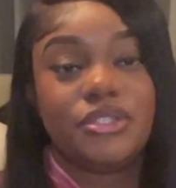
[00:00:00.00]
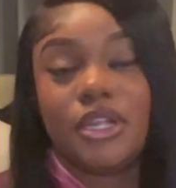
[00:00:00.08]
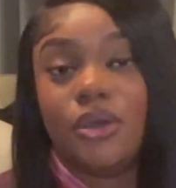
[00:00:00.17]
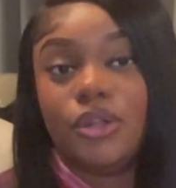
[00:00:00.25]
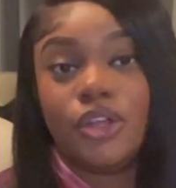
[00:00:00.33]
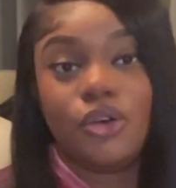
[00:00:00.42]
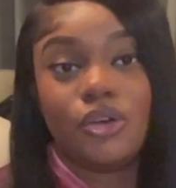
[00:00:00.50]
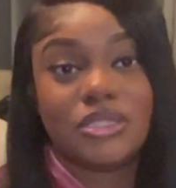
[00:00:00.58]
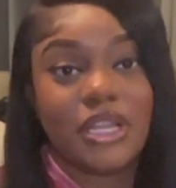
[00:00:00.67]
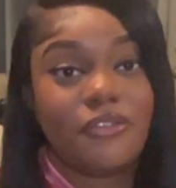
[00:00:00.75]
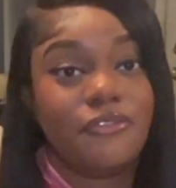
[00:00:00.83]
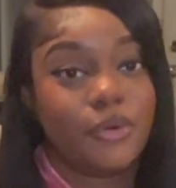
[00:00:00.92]
They only cost
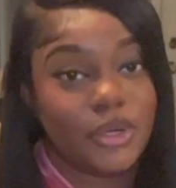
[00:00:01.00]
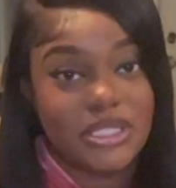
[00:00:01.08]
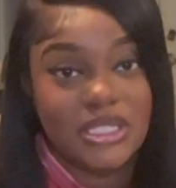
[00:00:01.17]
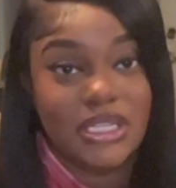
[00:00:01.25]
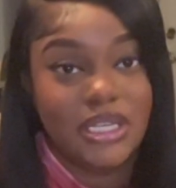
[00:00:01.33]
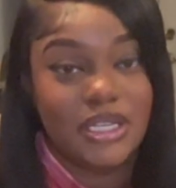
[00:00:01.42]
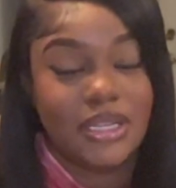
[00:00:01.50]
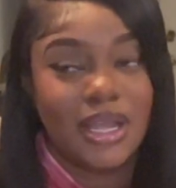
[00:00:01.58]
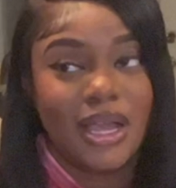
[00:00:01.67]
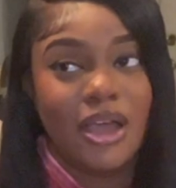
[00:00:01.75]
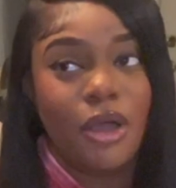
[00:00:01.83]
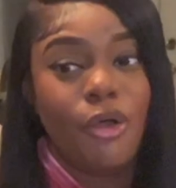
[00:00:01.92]
like
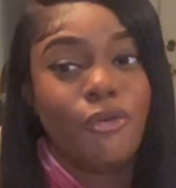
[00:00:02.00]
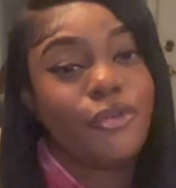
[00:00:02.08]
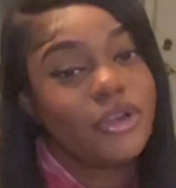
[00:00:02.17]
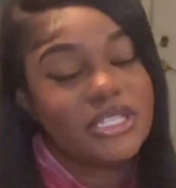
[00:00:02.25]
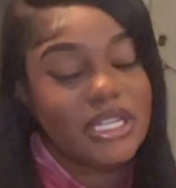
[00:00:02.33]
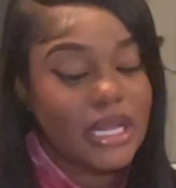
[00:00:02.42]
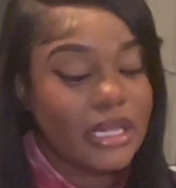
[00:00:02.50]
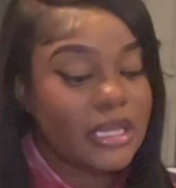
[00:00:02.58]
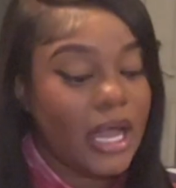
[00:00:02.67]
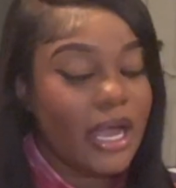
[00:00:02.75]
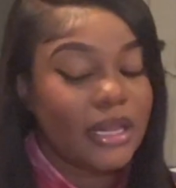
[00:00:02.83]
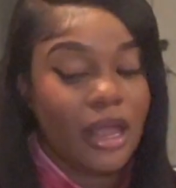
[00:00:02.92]
14 $14.99
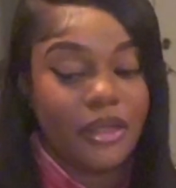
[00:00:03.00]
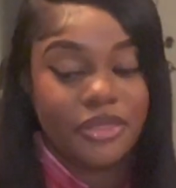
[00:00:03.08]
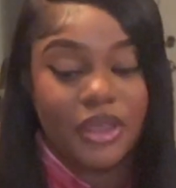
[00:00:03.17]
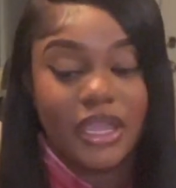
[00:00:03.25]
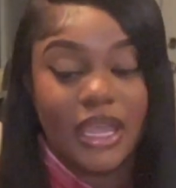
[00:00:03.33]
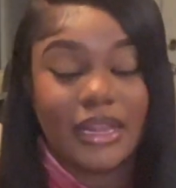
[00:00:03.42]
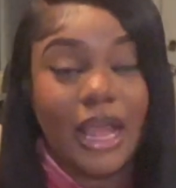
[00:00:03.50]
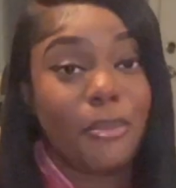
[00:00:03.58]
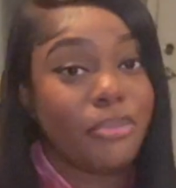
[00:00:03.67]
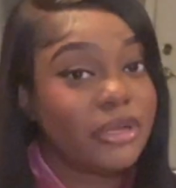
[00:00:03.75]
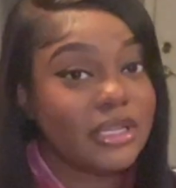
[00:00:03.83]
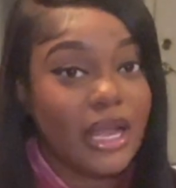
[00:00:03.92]
I think and I
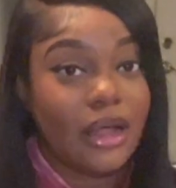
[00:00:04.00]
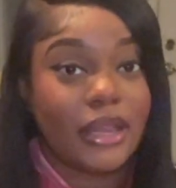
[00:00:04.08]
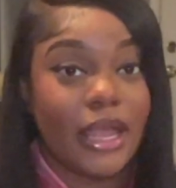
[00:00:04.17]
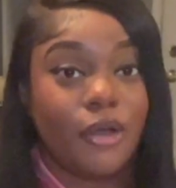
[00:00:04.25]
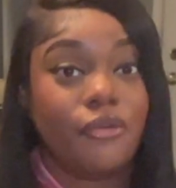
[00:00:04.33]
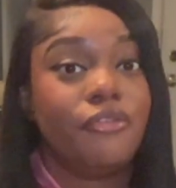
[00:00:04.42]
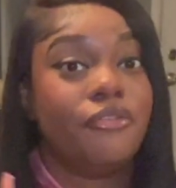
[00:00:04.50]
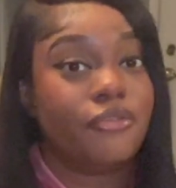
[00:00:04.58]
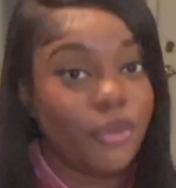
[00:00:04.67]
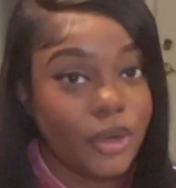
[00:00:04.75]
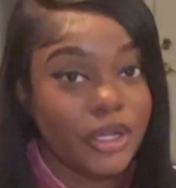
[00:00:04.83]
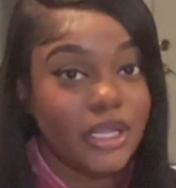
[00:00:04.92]
printed out like
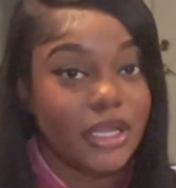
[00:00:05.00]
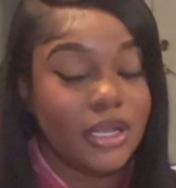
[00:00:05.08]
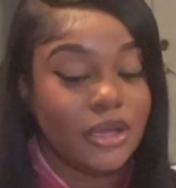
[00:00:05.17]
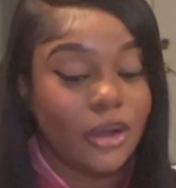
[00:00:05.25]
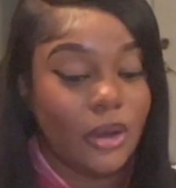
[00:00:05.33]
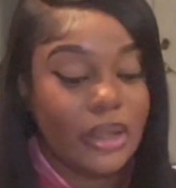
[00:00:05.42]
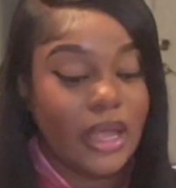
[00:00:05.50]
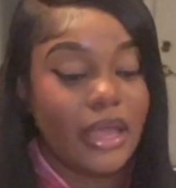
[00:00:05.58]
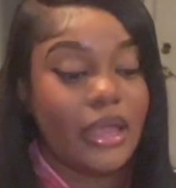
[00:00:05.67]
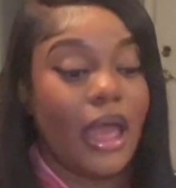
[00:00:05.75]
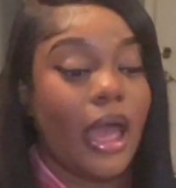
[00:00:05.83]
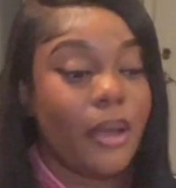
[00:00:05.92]
40
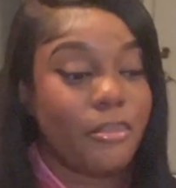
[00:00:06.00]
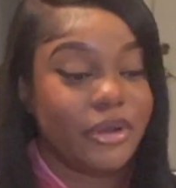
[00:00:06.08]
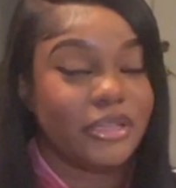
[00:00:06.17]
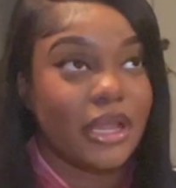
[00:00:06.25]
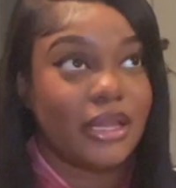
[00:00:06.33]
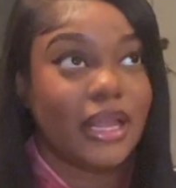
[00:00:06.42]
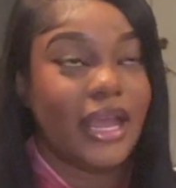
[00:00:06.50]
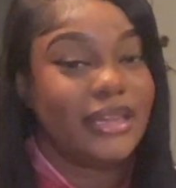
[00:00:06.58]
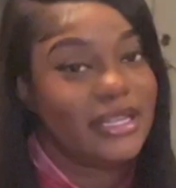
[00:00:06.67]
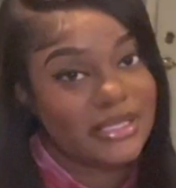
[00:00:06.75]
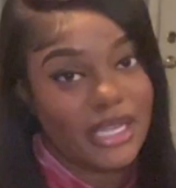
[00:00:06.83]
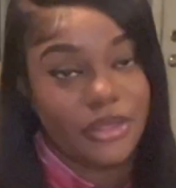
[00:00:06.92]
okay I printed out at
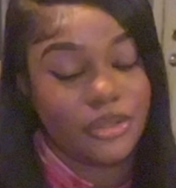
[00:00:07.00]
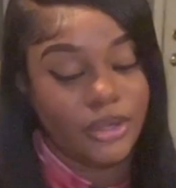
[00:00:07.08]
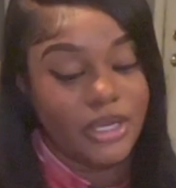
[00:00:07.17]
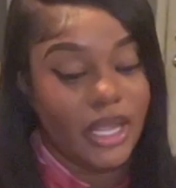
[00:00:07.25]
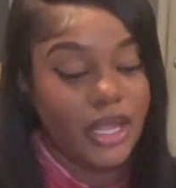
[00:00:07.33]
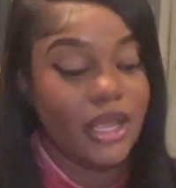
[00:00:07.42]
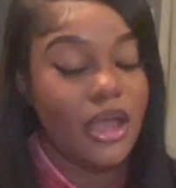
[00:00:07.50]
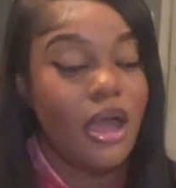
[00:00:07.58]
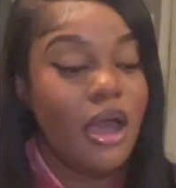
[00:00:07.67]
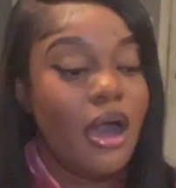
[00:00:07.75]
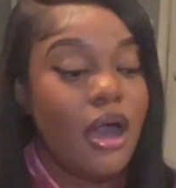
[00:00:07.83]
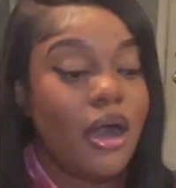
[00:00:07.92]
least like 38
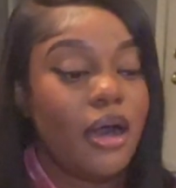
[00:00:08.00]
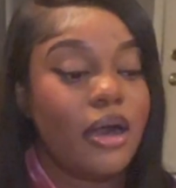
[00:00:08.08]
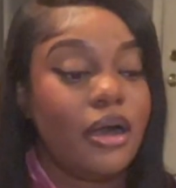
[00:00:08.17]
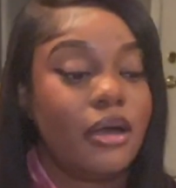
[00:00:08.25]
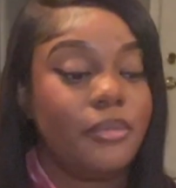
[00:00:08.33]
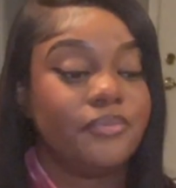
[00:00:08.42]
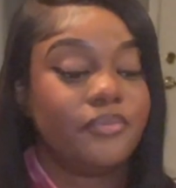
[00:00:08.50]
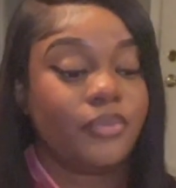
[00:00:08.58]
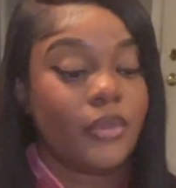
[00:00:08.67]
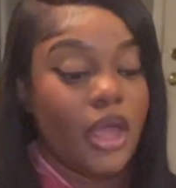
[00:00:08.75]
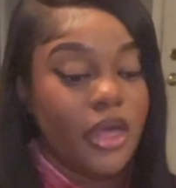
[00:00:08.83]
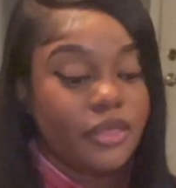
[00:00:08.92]
um
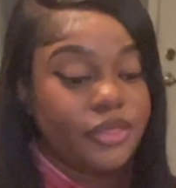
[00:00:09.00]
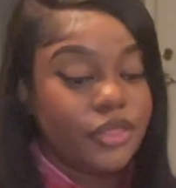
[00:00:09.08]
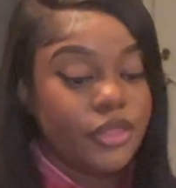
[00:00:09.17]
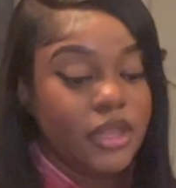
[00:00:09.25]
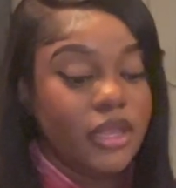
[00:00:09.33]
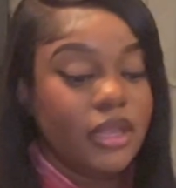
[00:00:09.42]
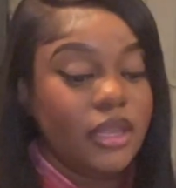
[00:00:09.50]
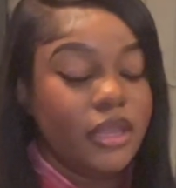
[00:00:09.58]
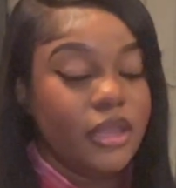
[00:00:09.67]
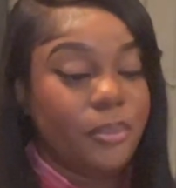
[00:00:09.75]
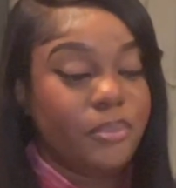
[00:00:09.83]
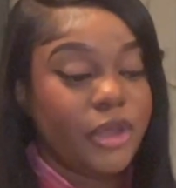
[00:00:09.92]

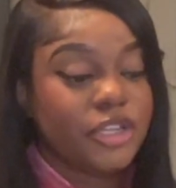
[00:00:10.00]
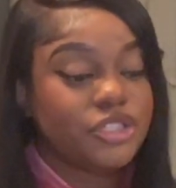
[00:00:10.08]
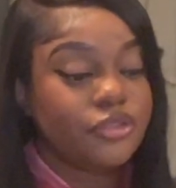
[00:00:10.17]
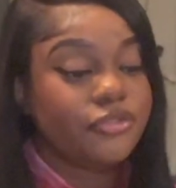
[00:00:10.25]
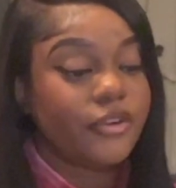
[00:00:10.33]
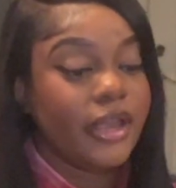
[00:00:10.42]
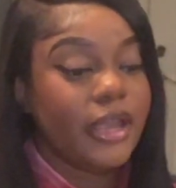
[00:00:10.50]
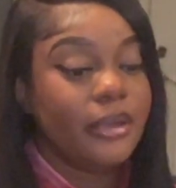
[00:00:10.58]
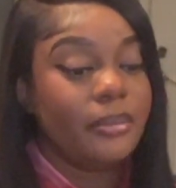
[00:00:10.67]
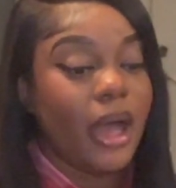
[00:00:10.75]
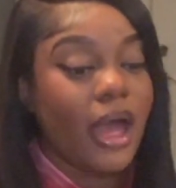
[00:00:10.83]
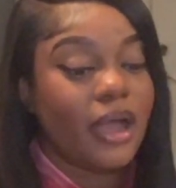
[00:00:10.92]
the picture
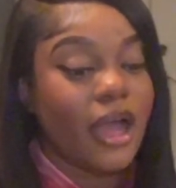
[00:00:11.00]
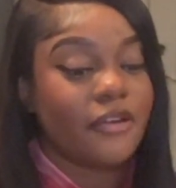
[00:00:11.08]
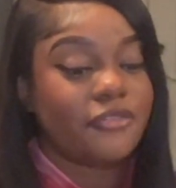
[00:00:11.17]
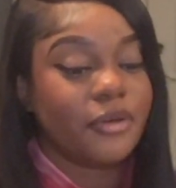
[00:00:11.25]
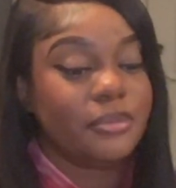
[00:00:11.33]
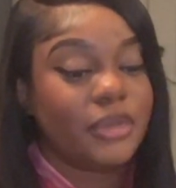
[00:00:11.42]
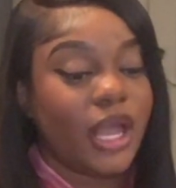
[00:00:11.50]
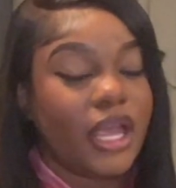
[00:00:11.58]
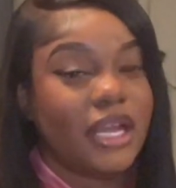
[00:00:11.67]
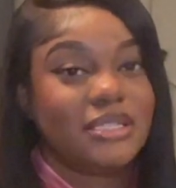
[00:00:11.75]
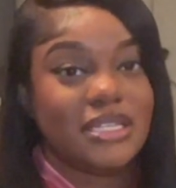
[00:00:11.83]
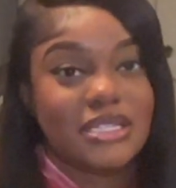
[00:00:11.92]
frame I got from
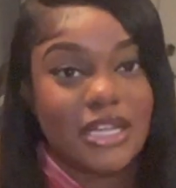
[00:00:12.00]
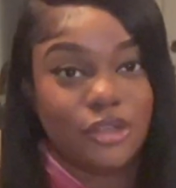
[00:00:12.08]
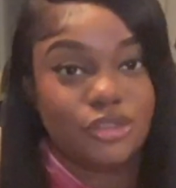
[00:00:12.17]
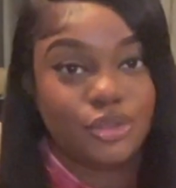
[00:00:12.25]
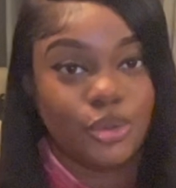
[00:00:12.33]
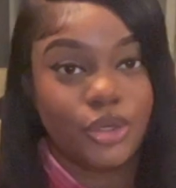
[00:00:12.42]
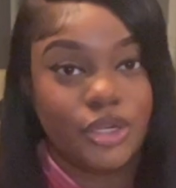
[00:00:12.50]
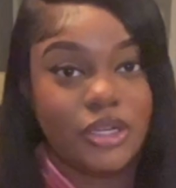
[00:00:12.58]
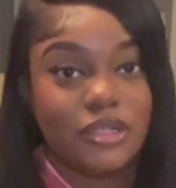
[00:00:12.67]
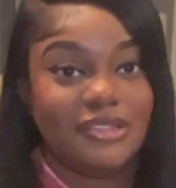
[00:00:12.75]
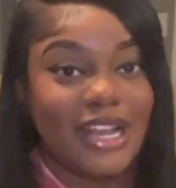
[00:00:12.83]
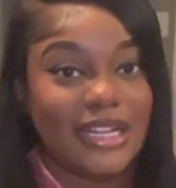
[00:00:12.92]
like a discount
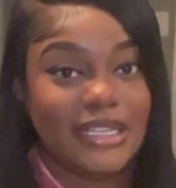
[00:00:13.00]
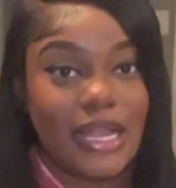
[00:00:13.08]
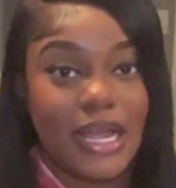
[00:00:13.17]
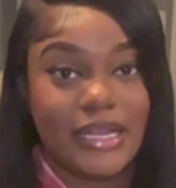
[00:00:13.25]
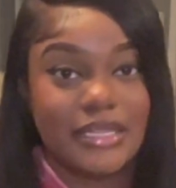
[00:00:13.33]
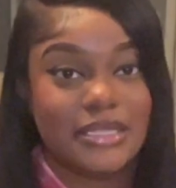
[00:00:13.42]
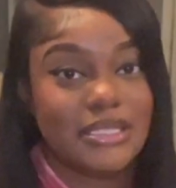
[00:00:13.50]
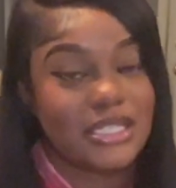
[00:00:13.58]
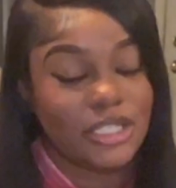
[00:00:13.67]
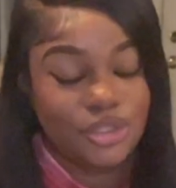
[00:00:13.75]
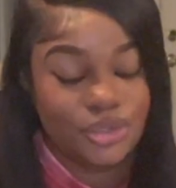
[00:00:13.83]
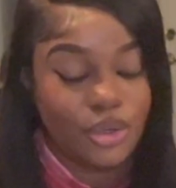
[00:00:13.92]
store, 99
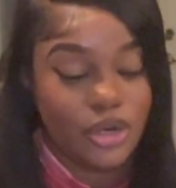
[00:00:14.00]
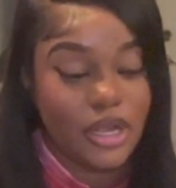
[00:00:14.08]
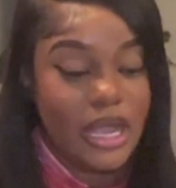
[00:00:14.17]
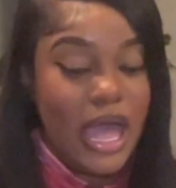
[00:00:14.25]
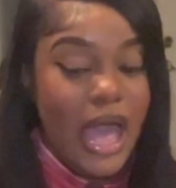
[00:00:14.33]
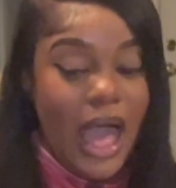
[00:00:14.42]
cent store.